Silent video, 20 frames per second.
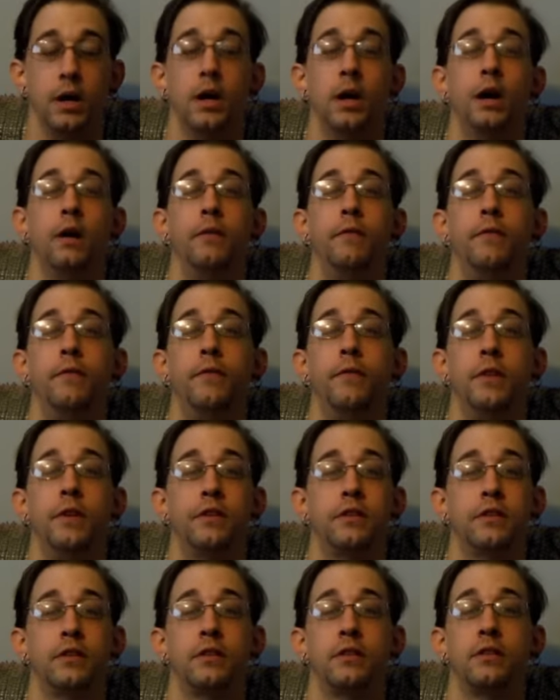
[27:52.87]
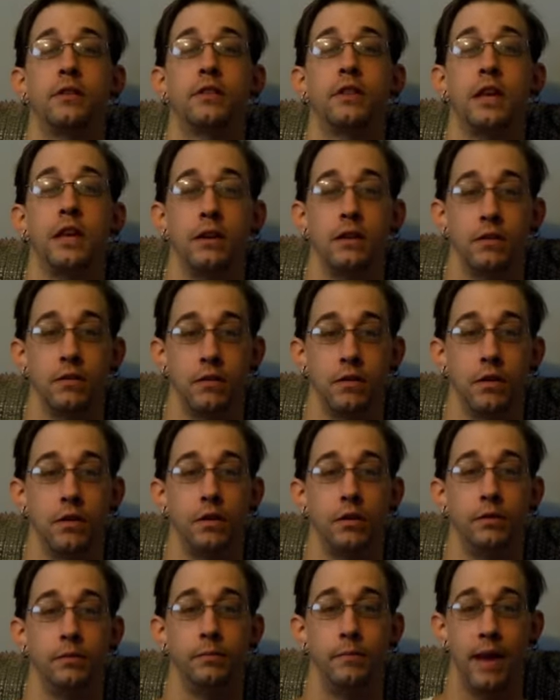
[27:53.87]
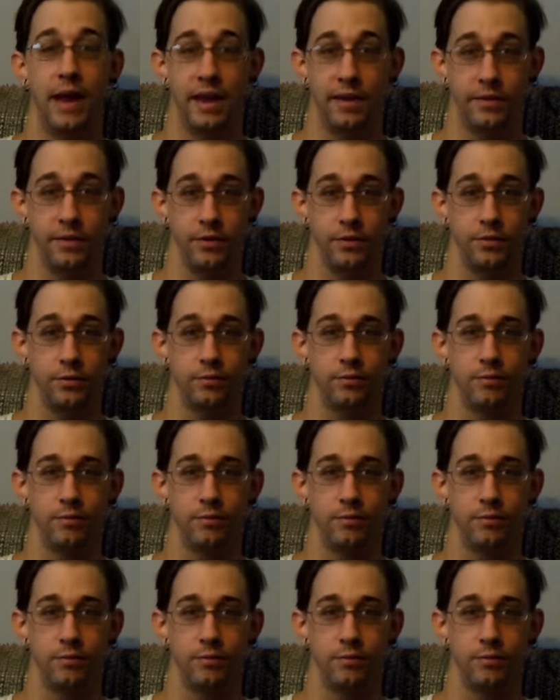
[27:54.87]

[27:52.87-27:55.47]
of this thing called Matthew.